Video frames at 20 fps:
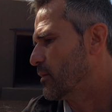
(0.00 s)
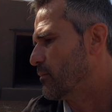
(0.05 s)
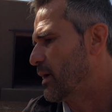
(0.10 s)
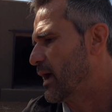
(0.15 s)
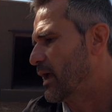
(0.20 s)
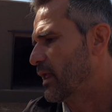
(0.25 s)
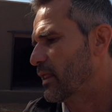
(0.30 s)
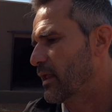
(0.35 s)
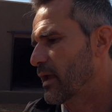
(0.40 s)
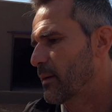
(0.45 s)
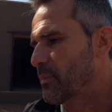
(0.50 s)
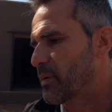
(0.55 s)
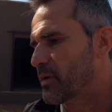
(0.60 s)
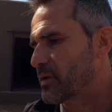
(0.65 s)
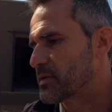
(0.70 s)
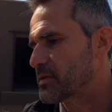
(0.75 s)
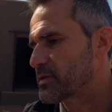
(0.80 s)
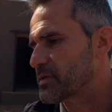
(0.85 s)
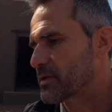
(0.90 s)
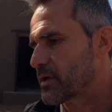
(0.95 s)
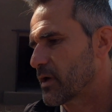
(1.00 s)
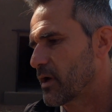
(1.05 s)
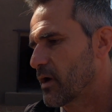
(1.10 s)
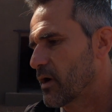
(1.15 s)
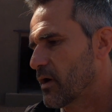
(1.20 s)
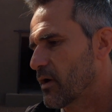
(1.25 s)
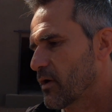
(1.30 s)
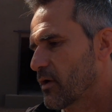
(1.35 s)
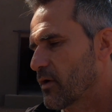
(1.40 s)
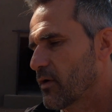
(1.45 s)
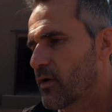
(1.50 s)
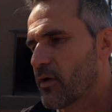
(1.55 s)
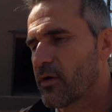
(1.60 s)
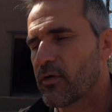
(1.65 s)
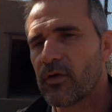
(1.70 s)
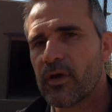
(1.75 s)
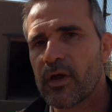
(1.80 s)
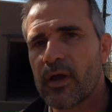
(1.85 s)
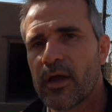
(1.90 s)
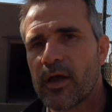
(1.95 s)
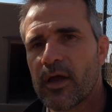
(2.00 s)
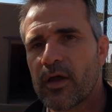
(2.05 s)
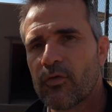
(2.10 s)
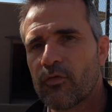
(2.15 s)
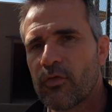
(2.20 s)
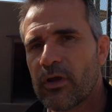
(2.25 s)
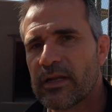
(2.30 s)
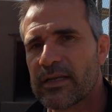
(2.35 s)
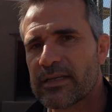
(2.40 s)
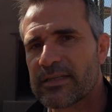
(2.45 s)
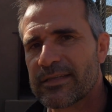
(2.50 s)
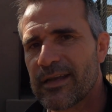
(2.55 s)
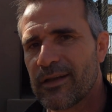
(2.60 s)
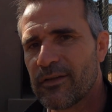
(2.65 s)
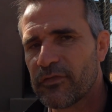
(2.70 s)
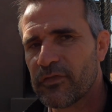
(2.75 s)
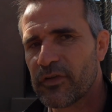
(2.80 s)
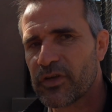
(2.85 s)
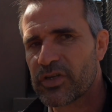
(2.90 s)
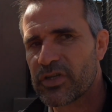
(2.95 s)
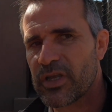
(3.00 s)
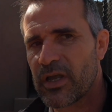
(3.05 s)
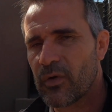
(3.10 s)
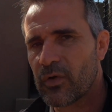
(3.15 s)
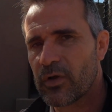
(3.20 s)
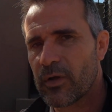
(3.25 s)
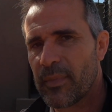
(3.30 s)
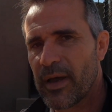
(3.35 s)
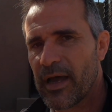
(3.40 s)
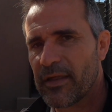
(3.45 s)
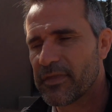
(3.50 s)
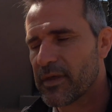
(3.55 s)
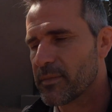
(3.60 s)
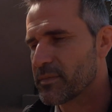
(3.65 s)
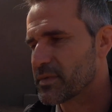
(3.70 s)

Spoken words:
Male leopards are really selfish. They're all about